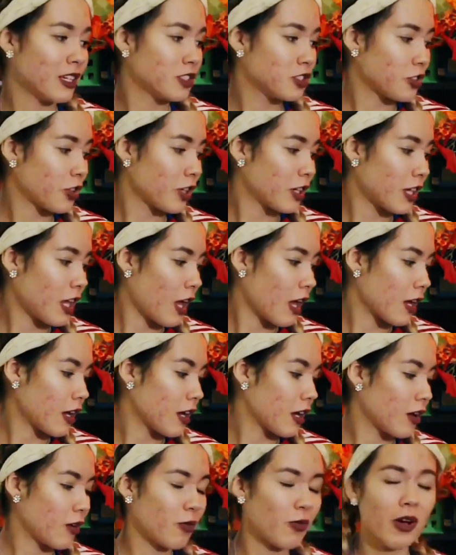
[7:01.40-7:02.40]
enjoyed
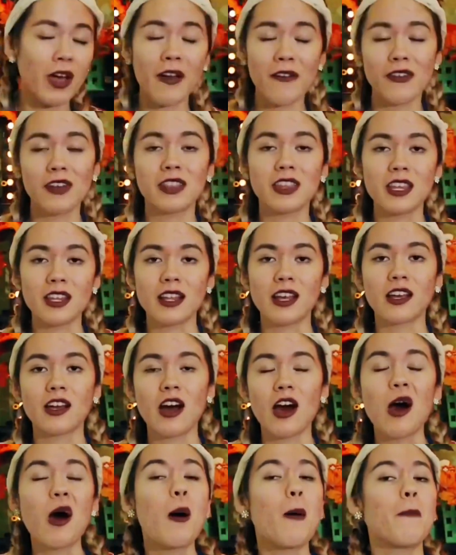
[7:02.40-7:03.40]
everything I
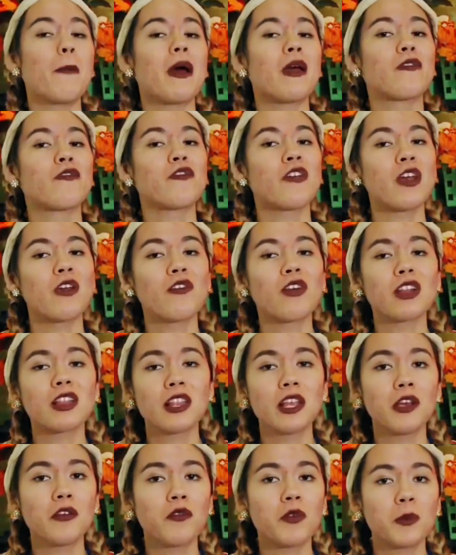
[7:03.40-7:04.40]
got. My favorite
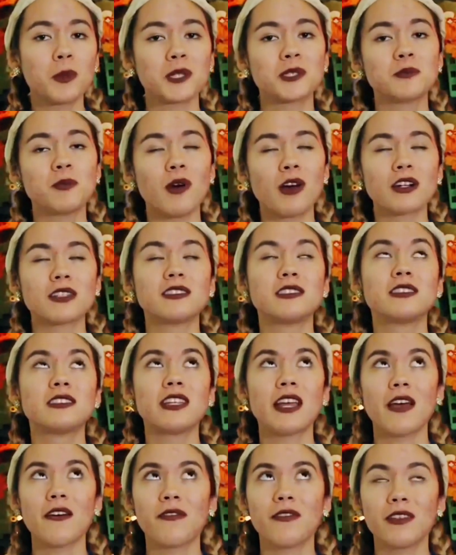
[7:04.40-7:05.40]
thing from this box
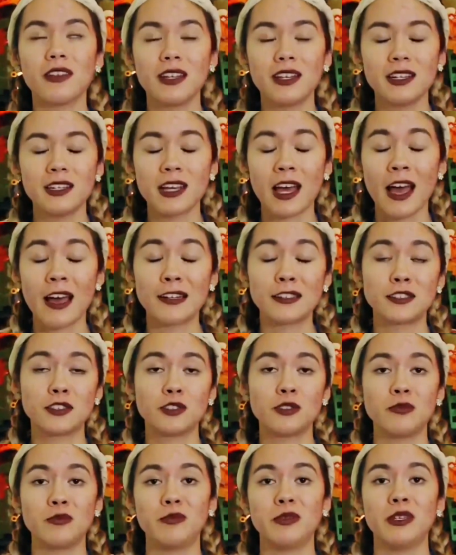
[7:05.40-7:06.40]
definitely has
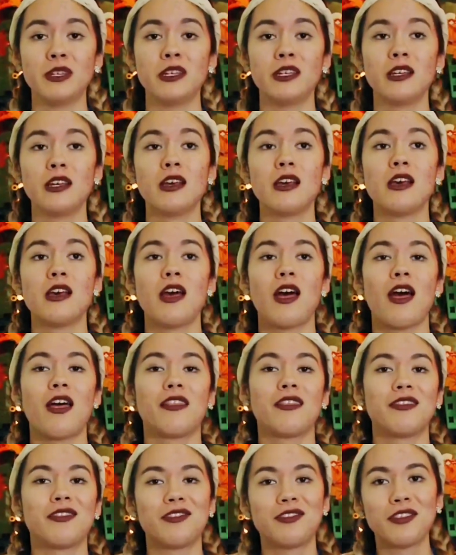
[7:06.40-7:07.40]
to be
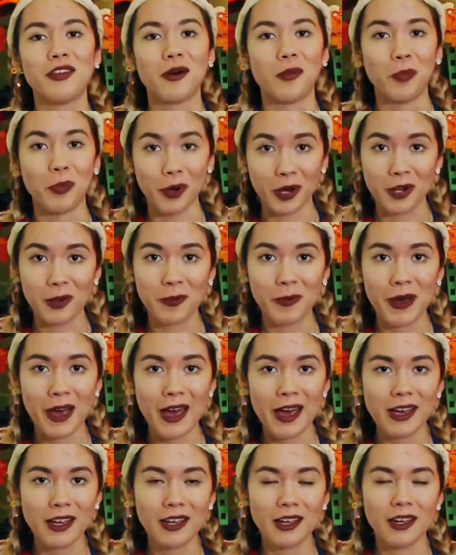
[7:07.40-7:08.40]
the book
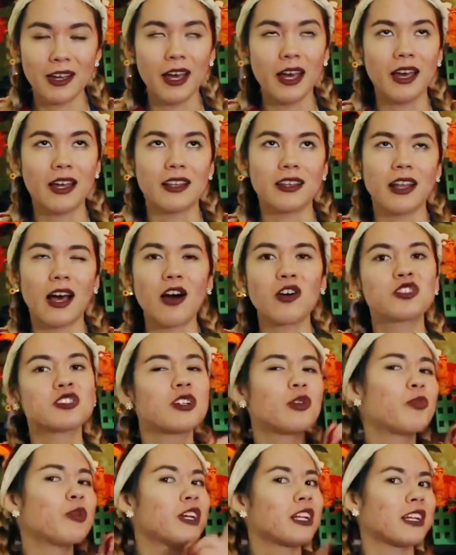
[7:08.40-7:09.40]
bag. And I
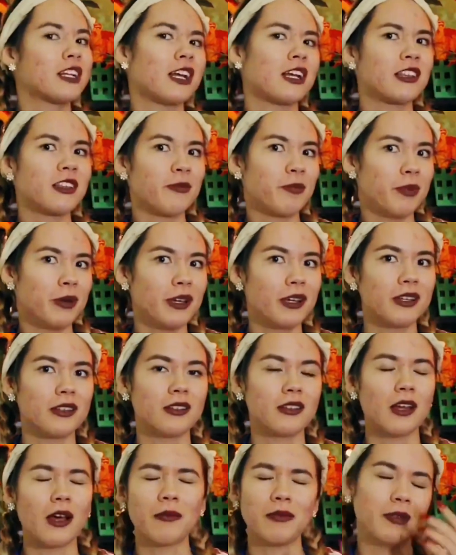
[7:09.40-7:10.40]
also really like the
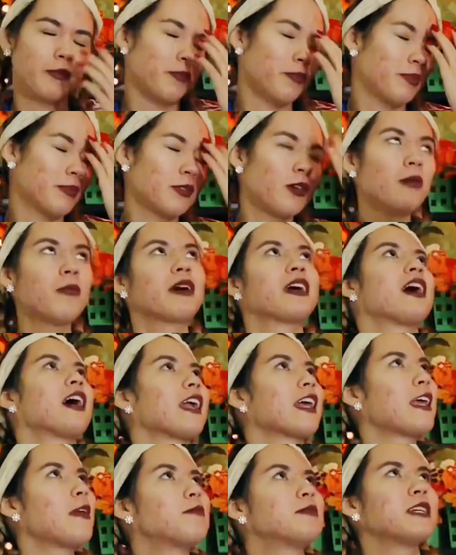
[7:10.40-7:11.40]
pin of the... Oh my
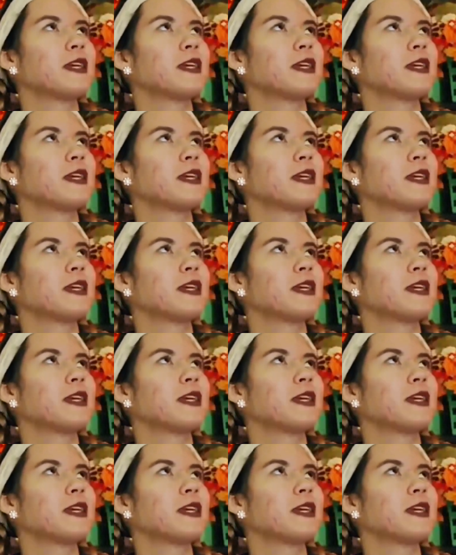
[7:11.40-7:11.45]
god, I keep